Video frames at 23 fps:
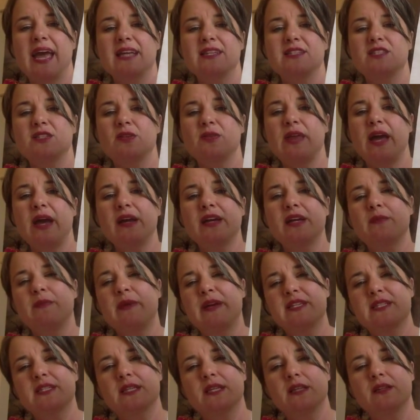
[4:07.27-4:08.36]
So that could
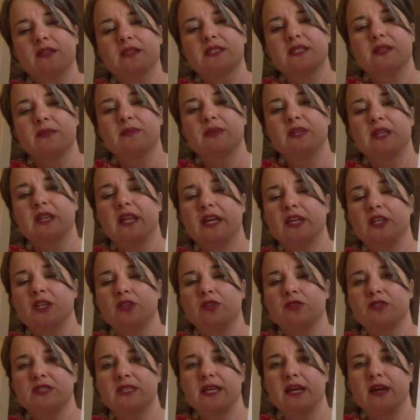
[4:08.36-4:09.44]
basically look something like
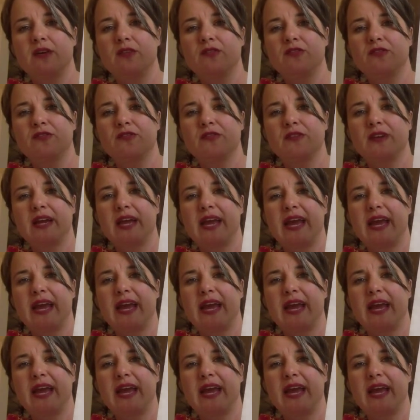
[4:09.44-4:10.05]
yourself